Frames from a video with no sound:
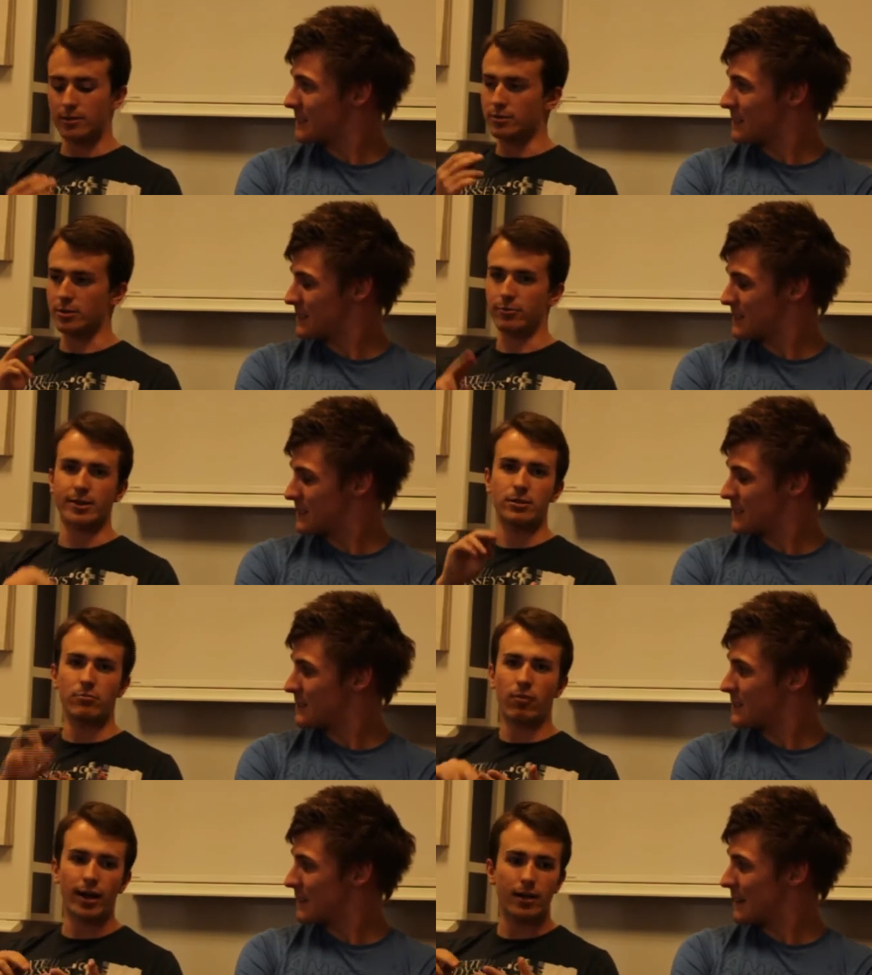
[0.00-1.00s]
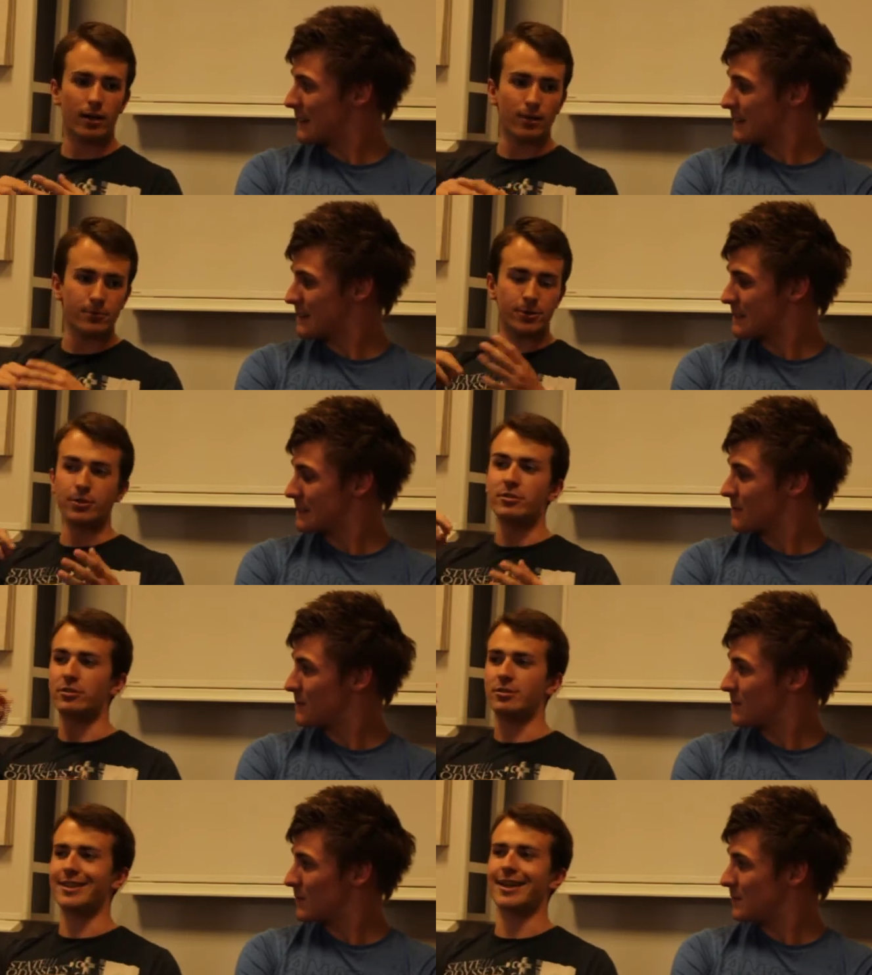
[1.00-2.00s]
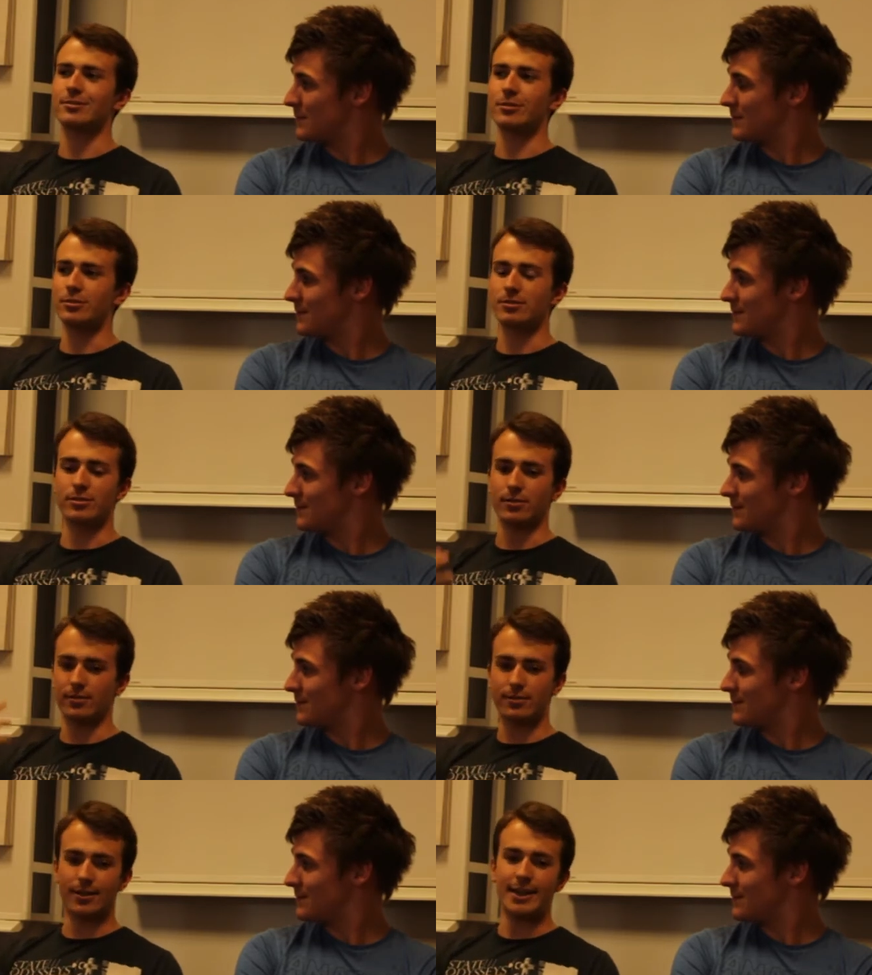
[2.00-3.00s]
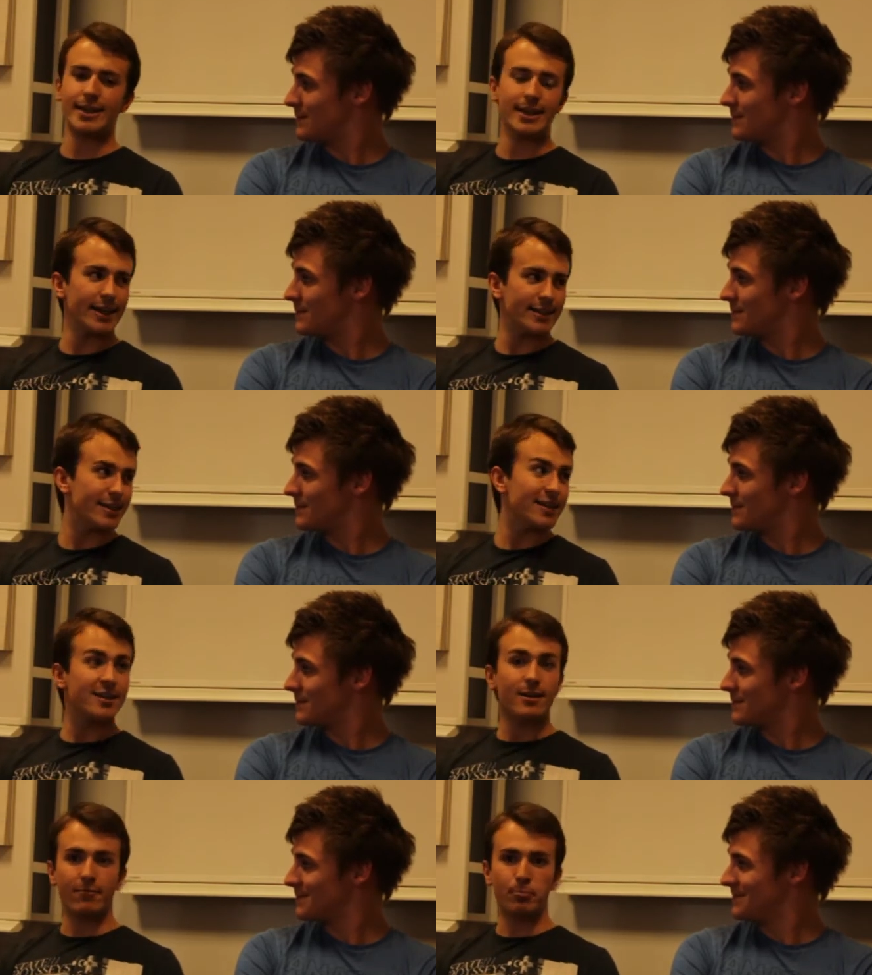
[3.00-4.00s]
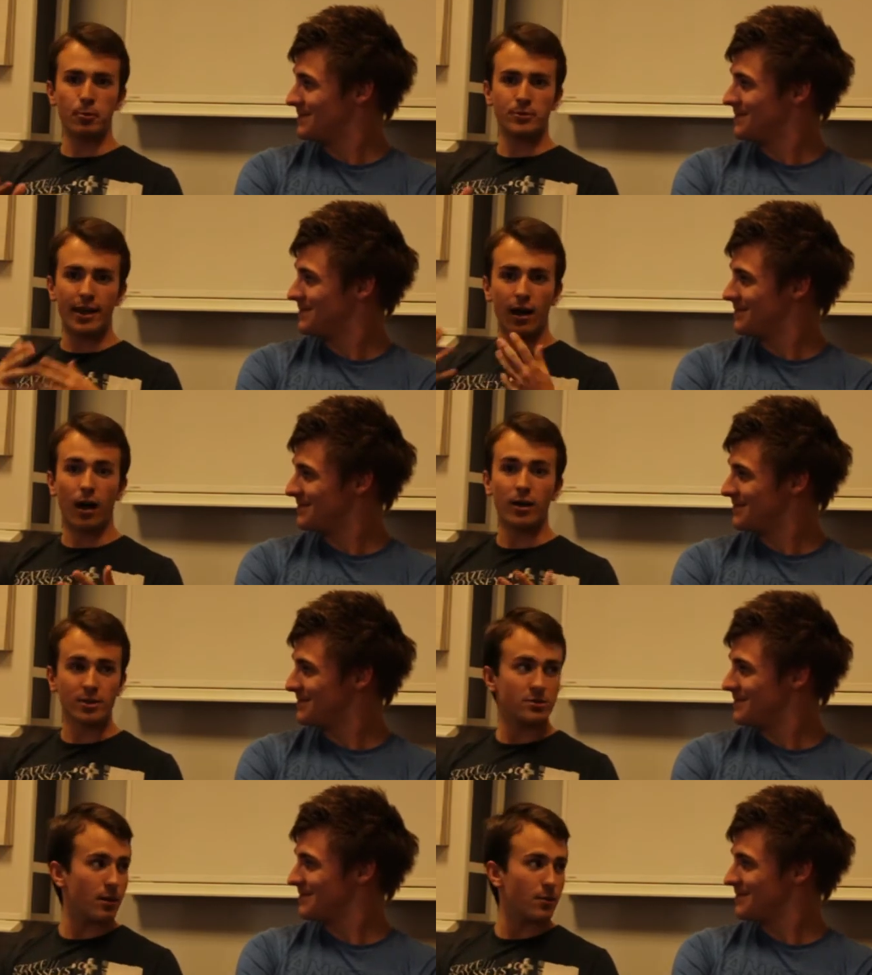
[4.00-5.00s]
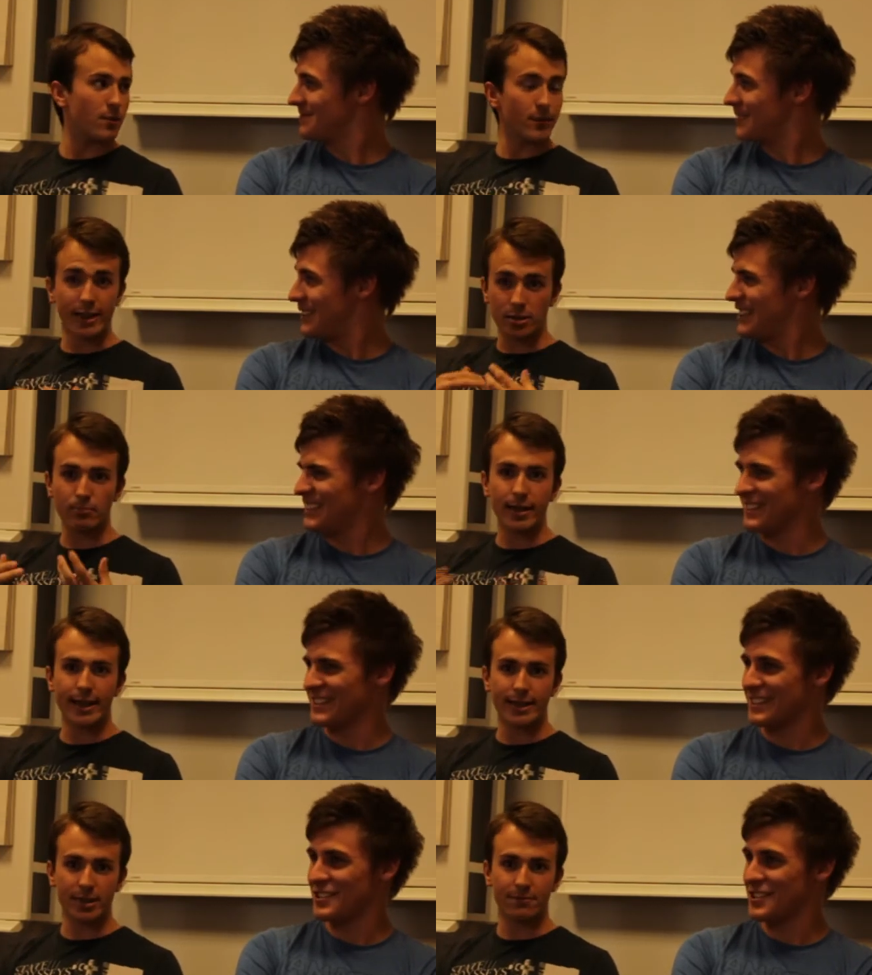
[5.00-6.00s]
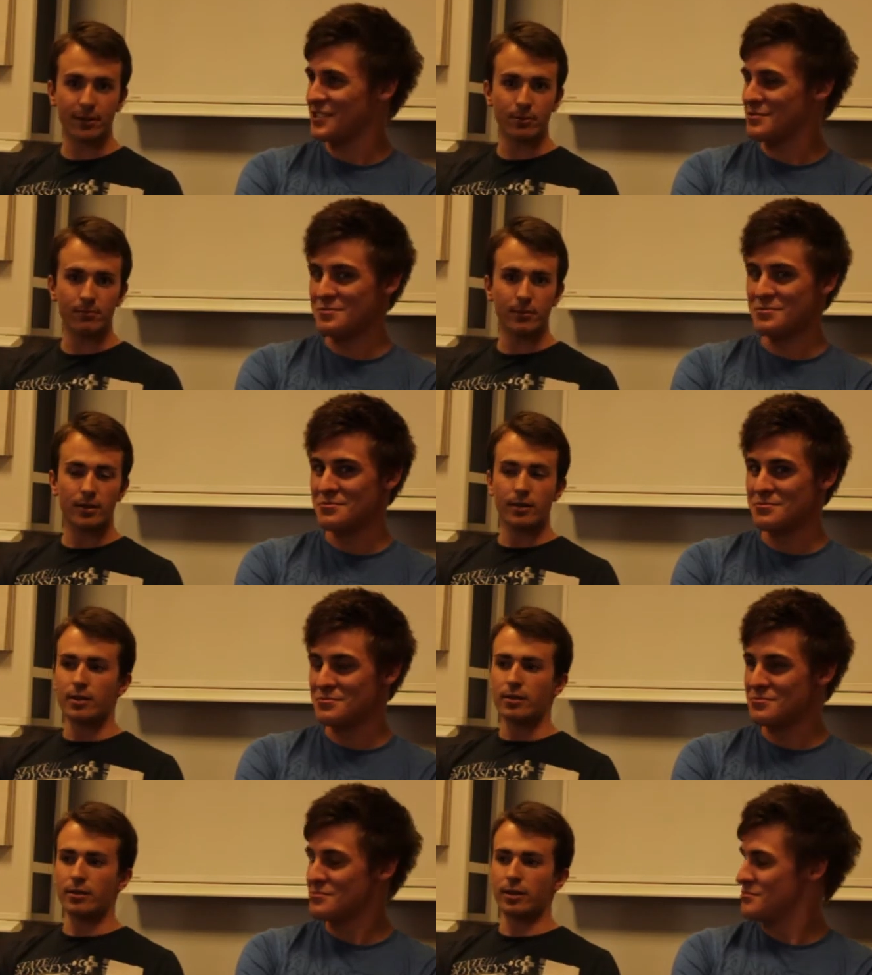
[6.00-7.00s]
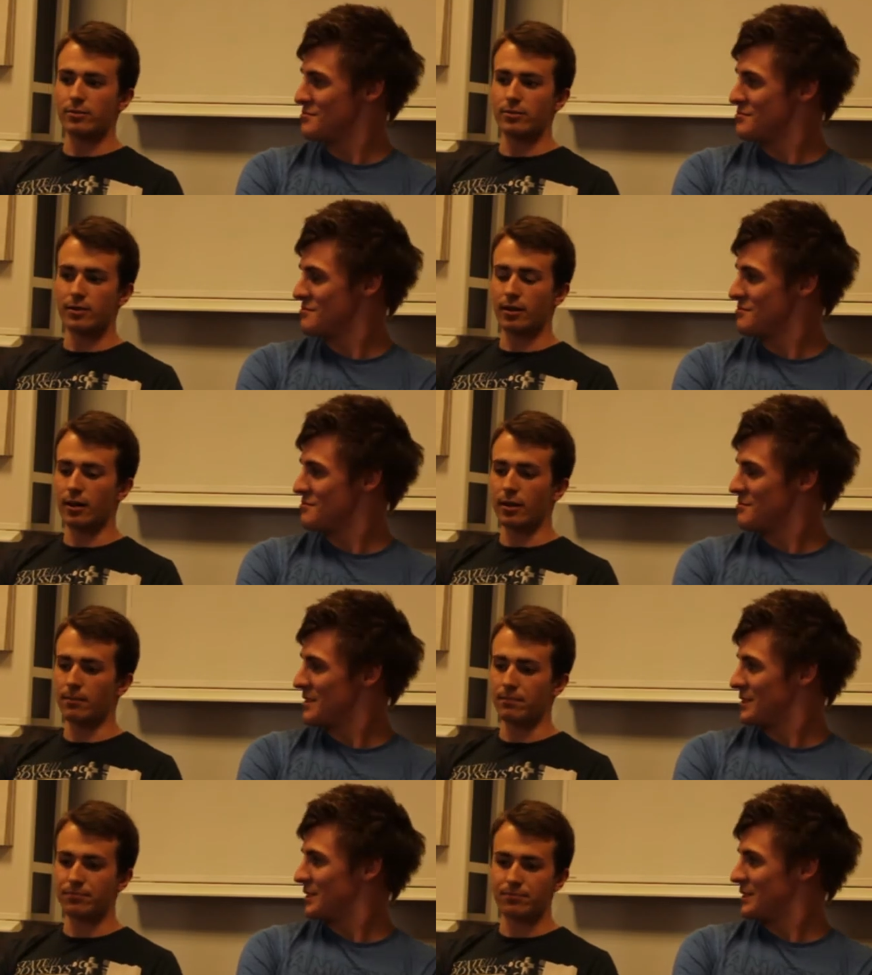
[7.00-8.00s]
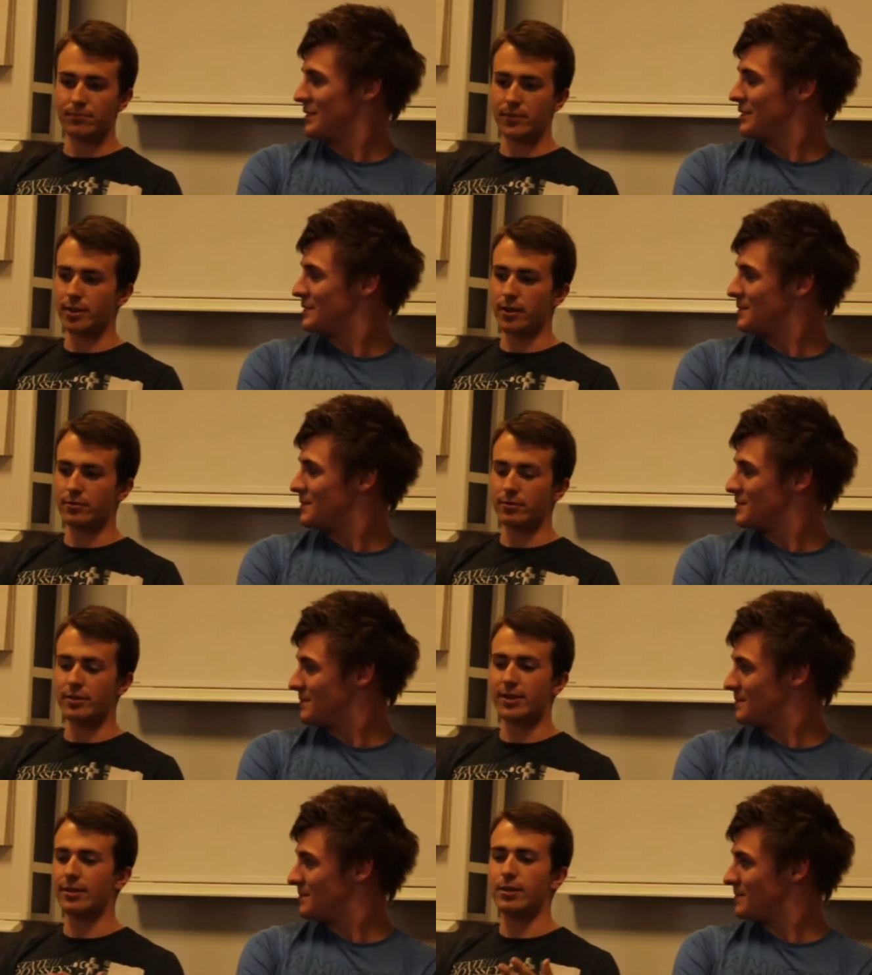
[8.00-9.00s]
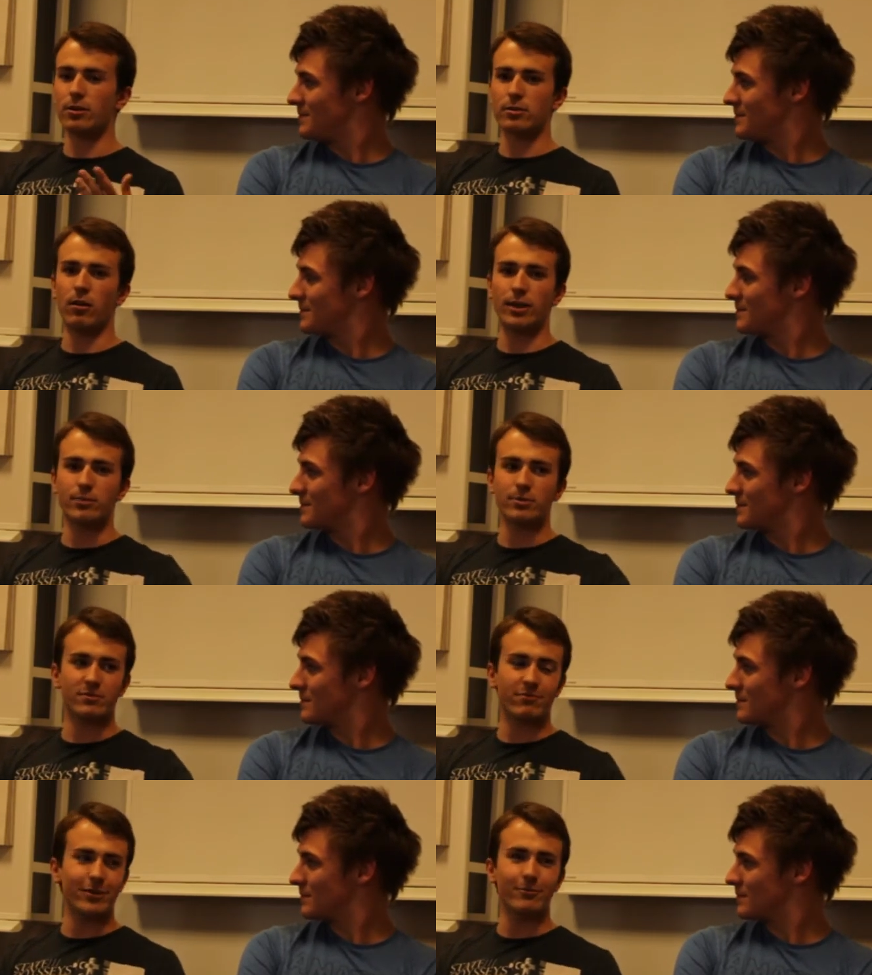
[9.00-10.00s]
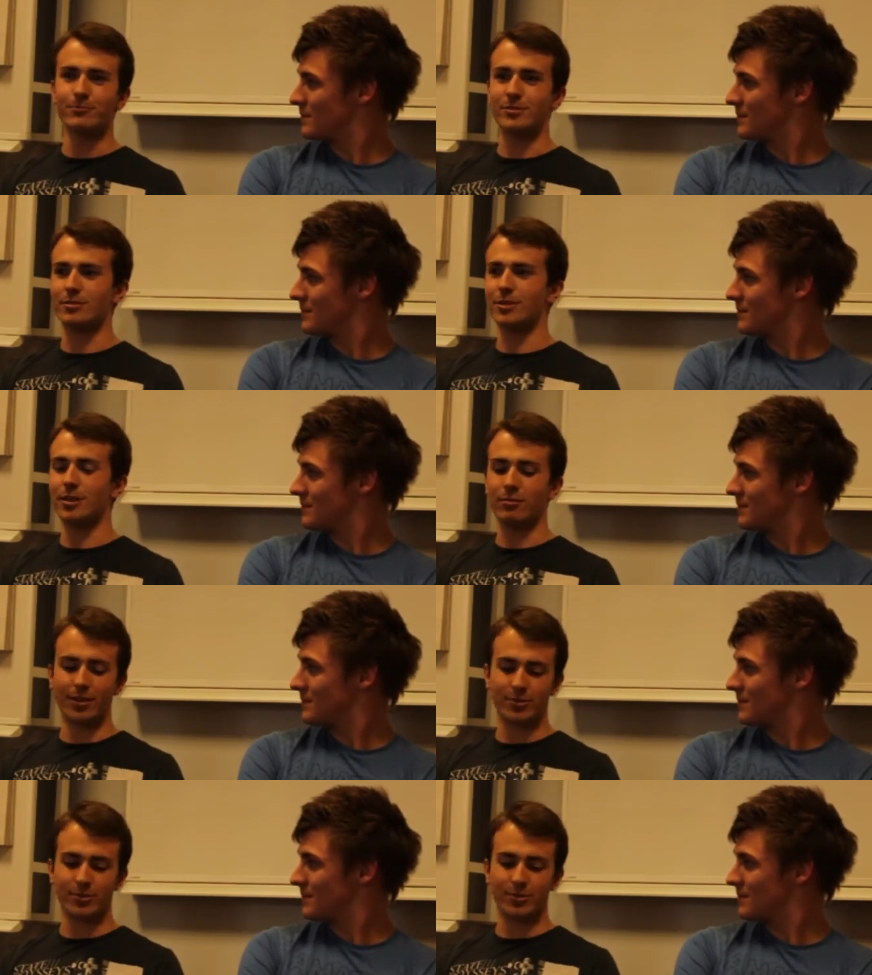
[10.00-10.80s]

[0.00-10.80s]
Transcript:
Speaker 1: the director, the writer, the producers, the actors, the cleaning lady have poured their heart and soul into making this film. You know, um, you know, you get the odd Hollywood films, you know, like